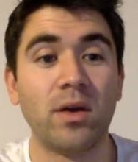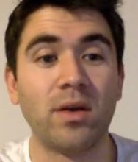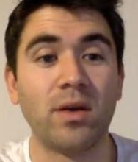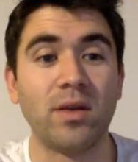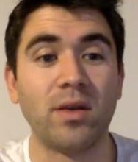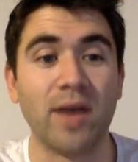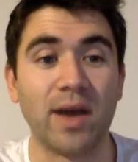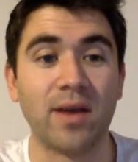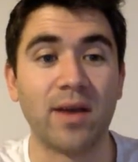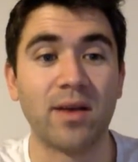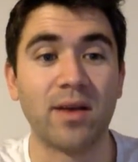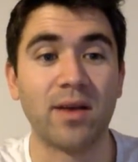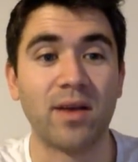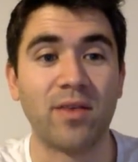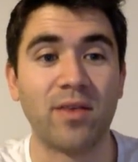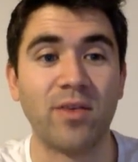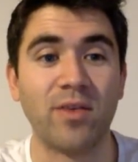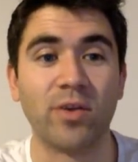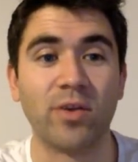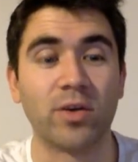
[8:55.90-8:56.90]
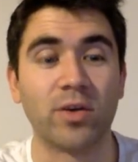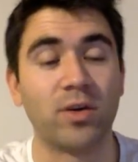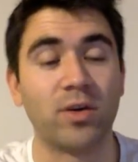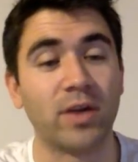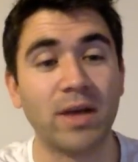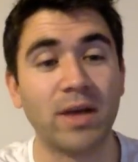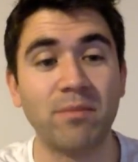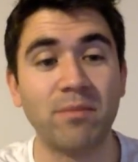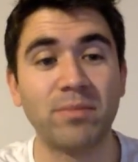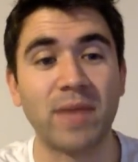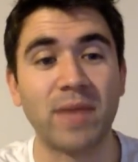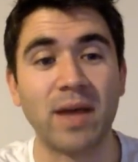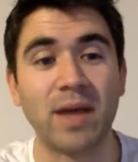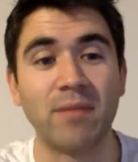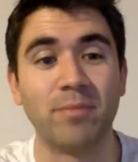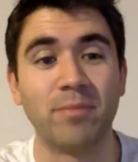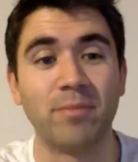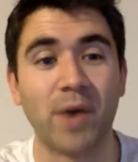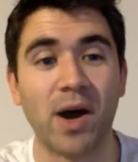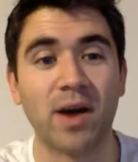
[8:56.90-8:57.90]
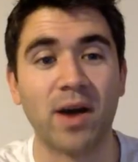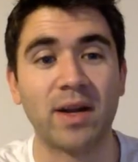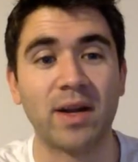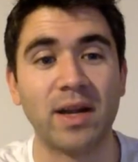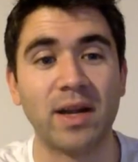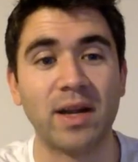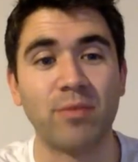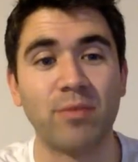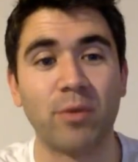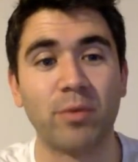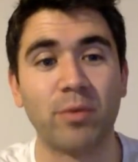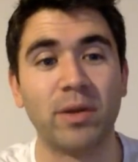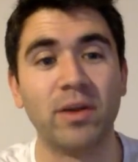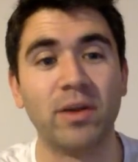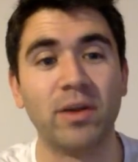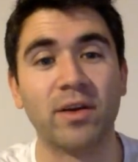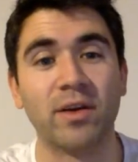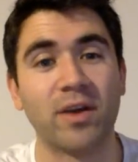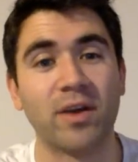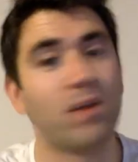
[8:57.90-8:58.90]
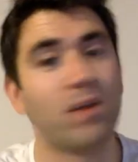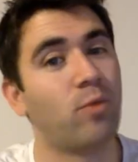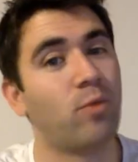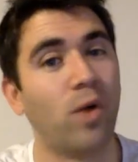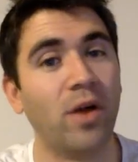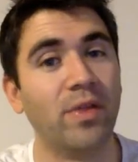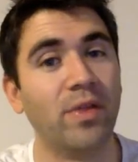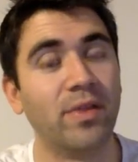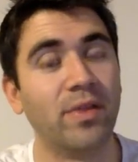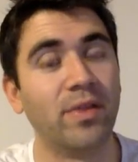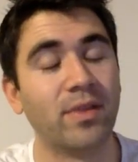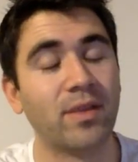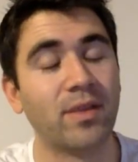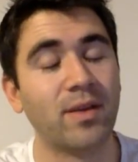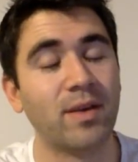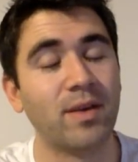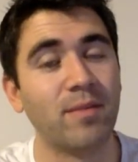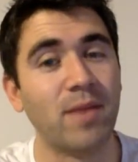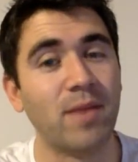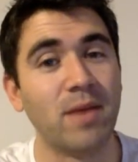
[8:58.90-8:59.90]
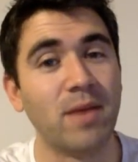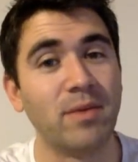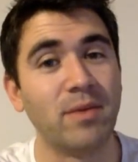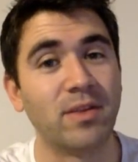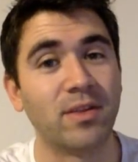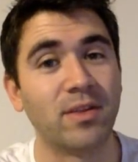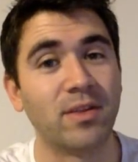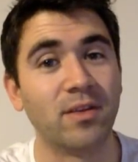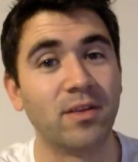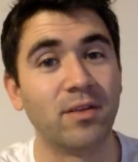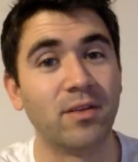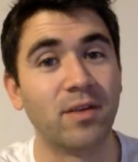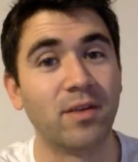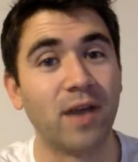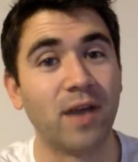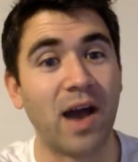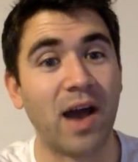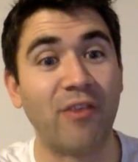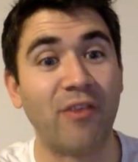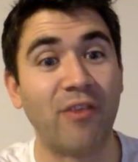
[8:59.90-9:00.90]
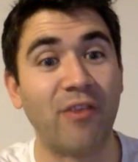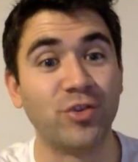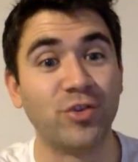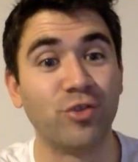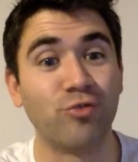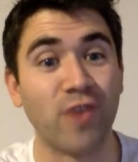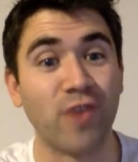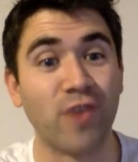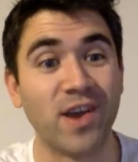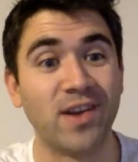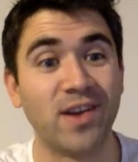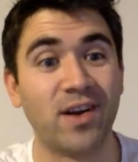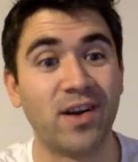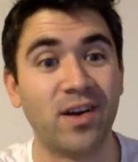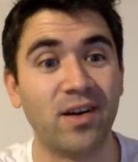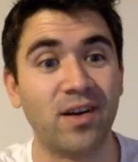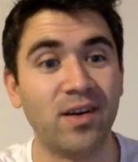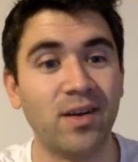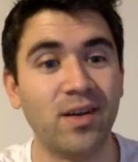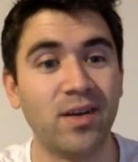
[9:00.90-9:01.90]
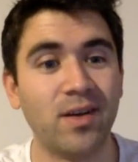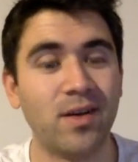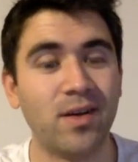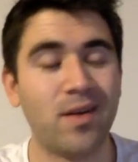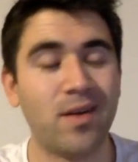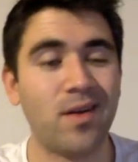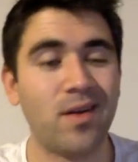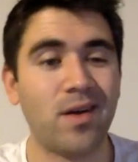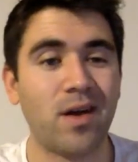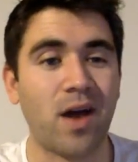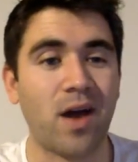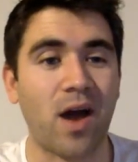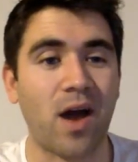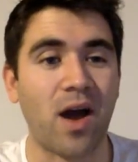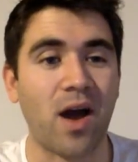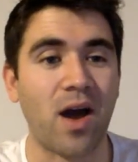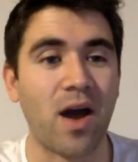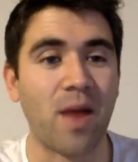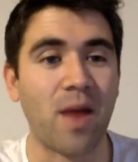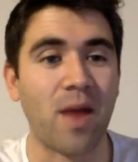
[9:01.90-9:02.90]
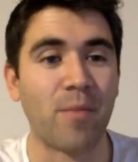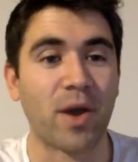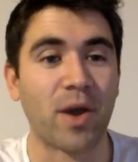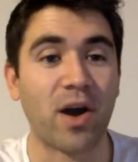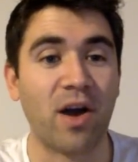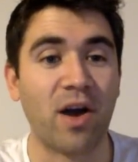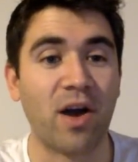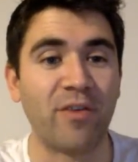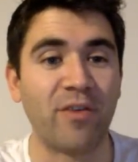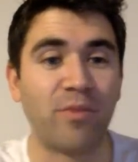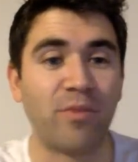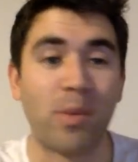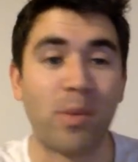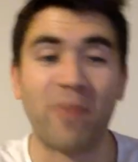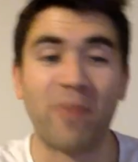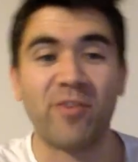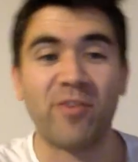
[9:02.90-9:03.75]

yeah, if you've not got him, then Barkley probably looks like one maybe to have on your radar. MacArthur for